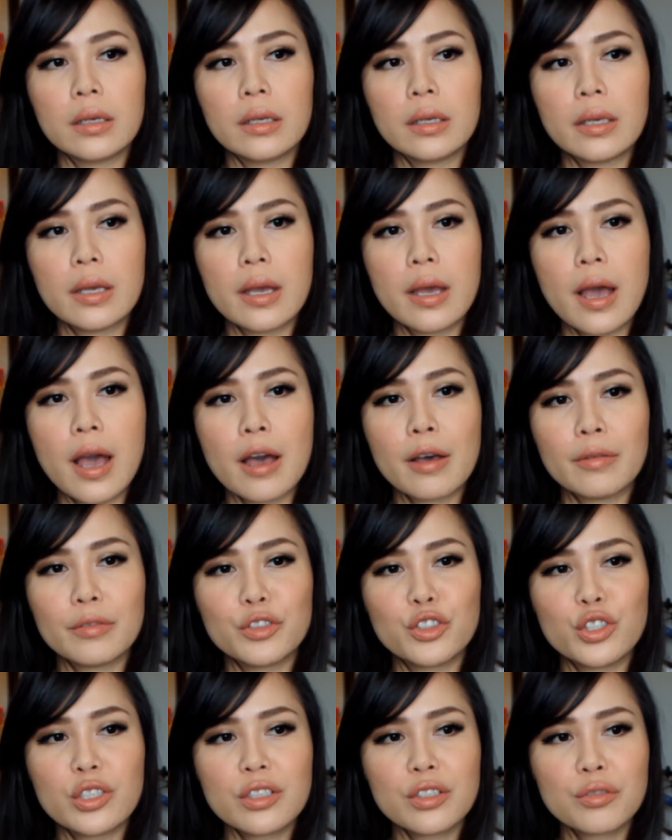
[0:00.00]
Yeah,
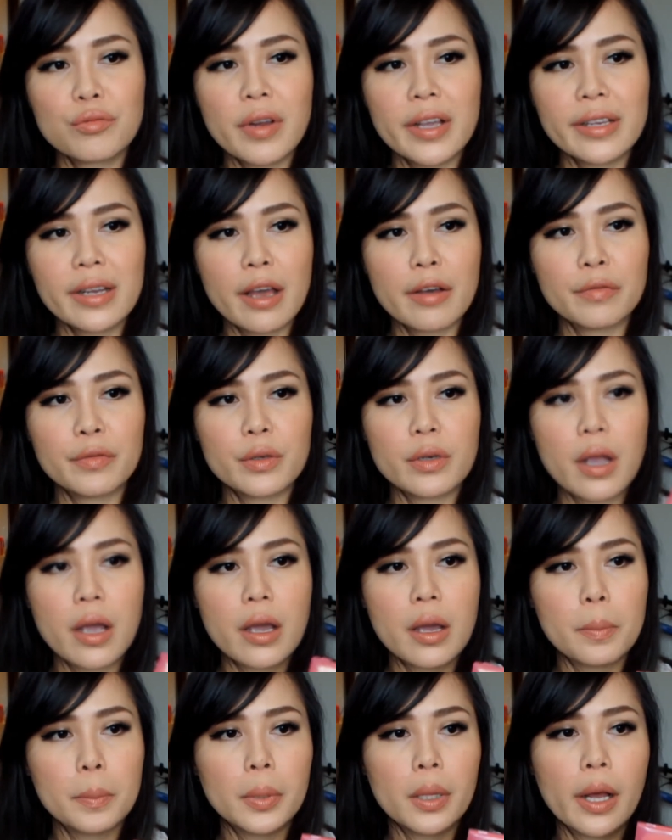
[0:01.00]
just right after I
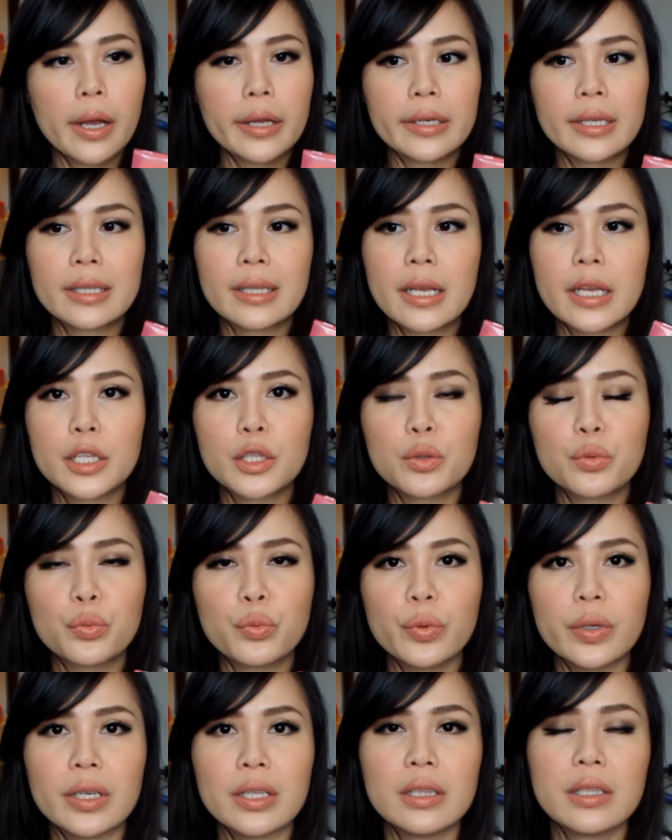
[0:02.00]
applied it, it
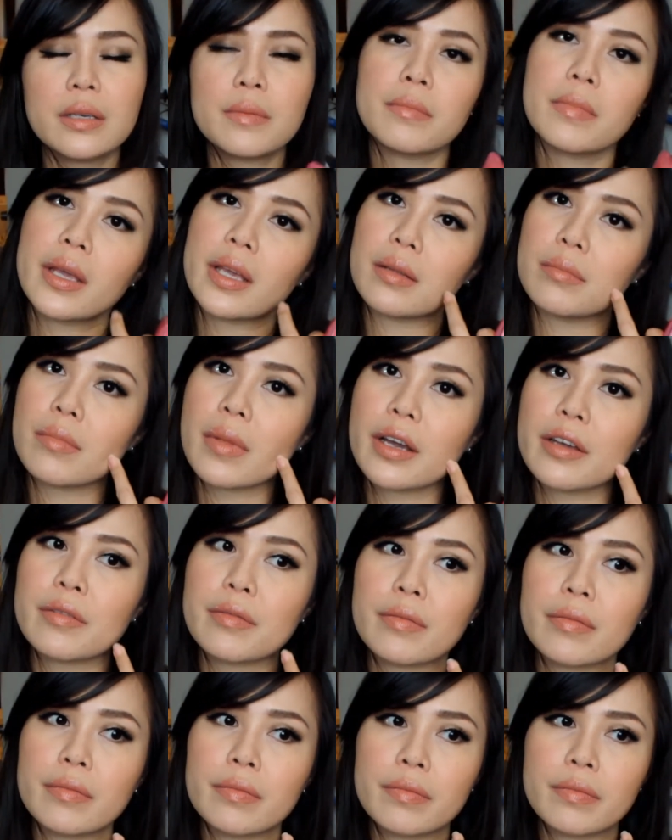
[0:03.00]
really made my
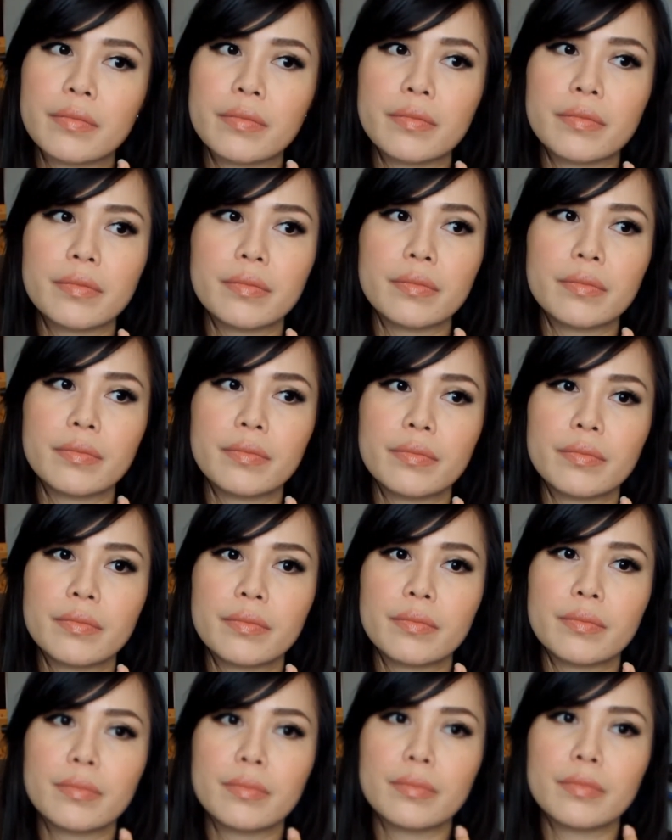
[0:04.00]

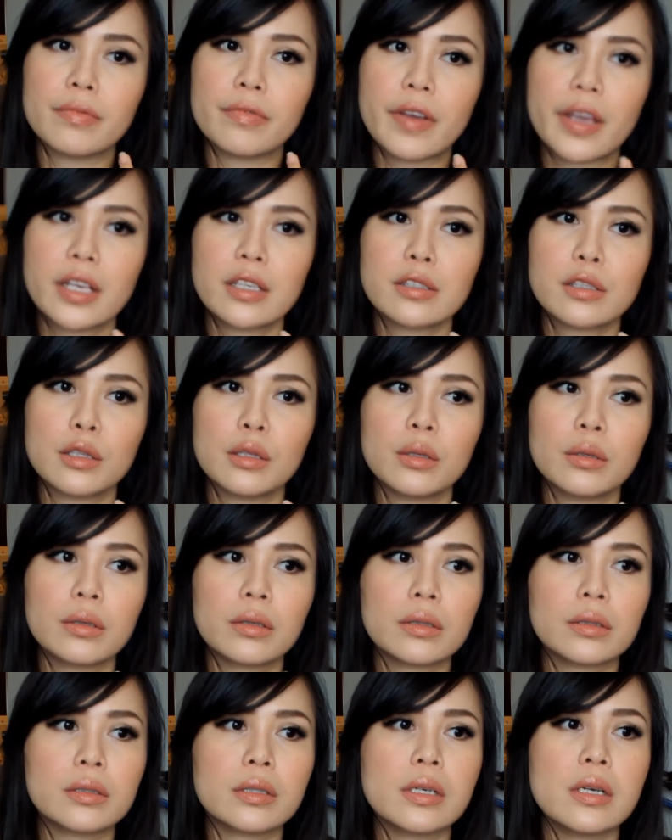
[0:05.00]
face look
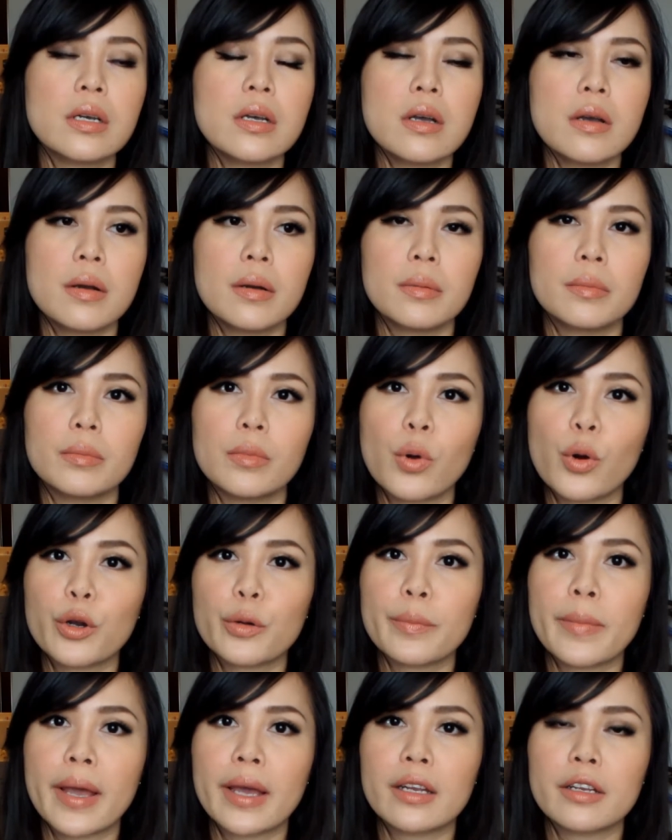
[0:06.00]
more
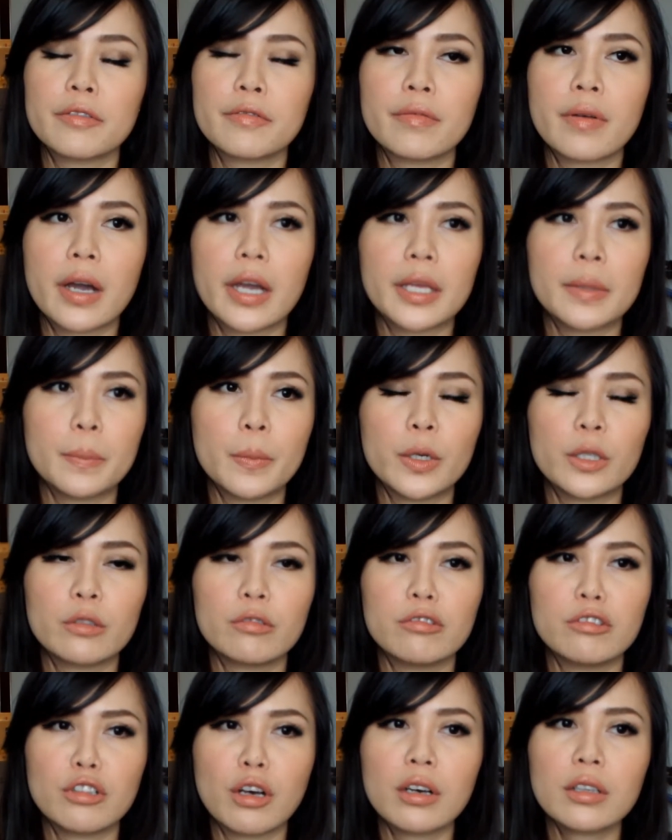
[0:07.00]
mattified, but
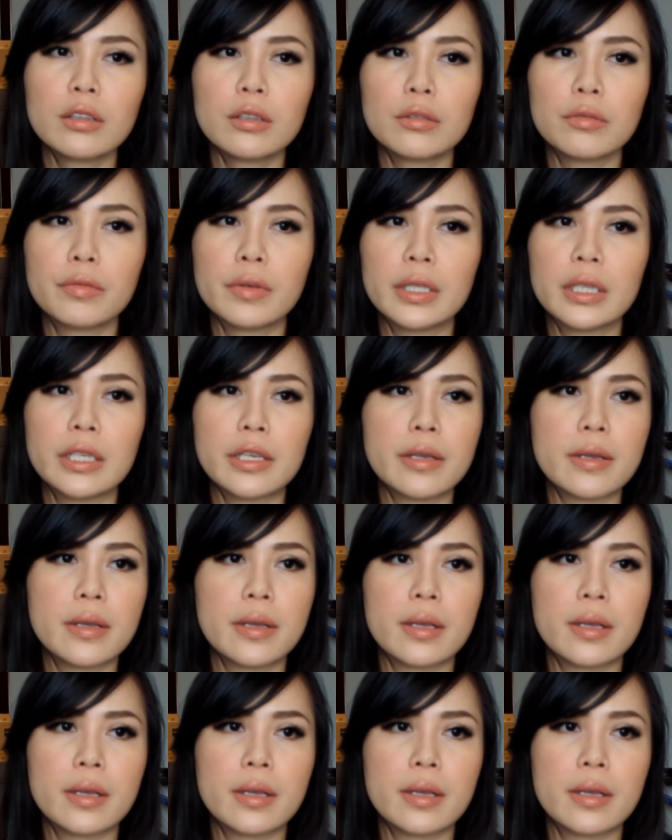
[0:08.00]
not really